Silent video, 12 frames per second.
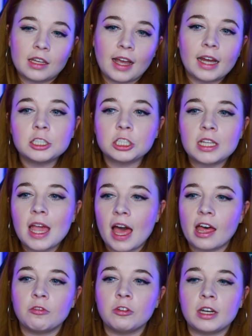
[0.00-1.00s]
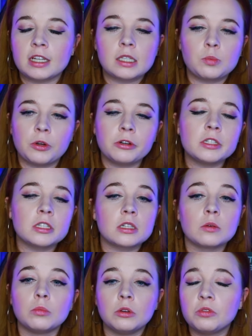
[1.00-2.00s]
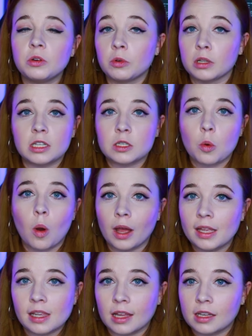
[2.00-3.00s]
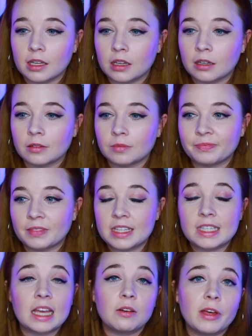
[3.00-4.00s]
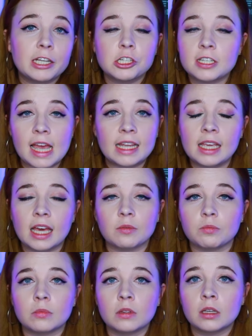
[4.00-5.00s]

I actually haven't experienced a movie release quite like, let's say, Avengers Endgame.